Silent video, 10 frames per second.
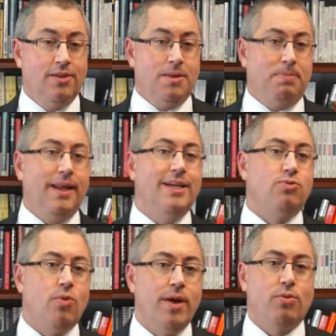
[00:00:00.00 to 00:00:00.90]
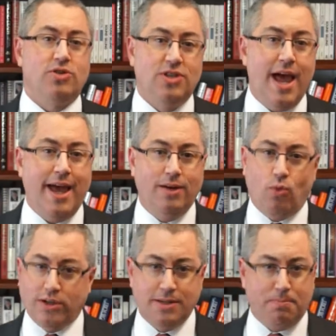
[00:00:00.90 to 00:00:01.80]
The place where we were
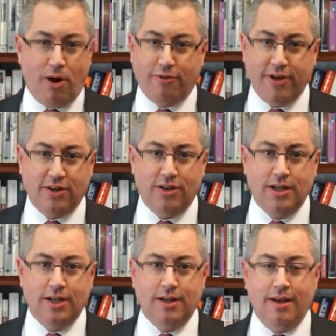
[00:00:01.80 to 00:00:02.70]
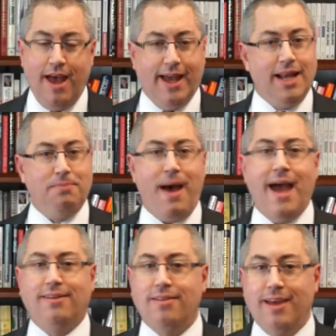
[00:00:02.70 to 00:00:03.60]
staying wasn't perfect, and getting
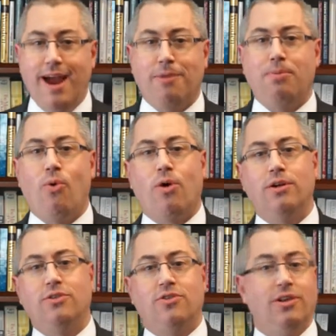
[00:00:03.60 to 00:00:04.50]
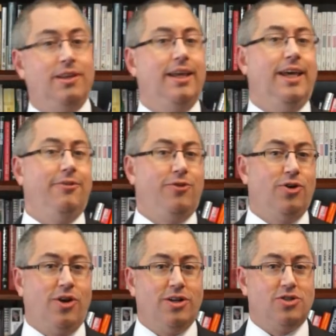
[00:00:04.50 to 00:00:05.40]
back to the airport to leave
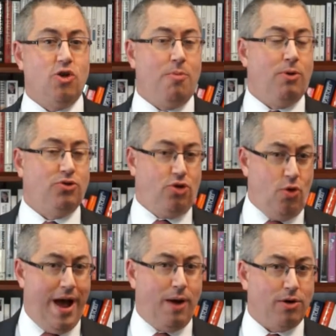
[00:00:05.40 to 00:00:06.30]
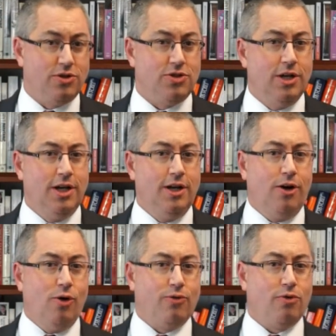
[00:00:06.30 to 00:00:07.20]
took us almost two hours
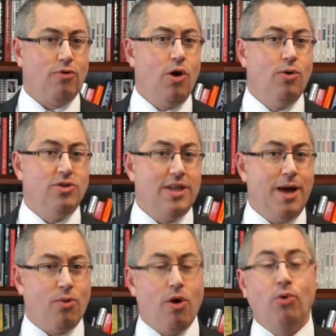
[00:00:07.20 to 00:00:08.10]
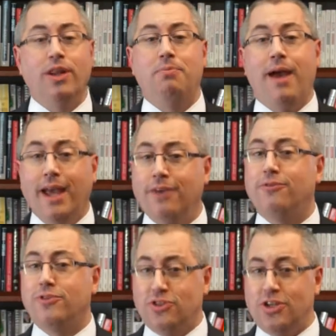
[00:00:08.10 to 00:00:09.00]
over roads that were only
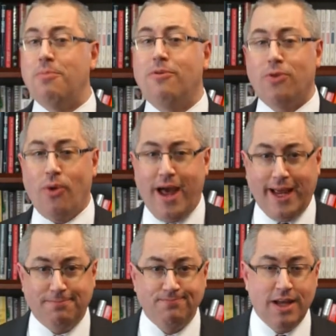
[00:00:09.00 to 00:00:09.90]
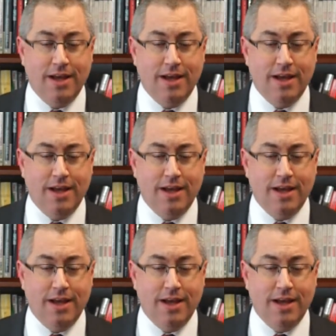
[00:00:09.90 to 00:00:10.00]
paved some of the way.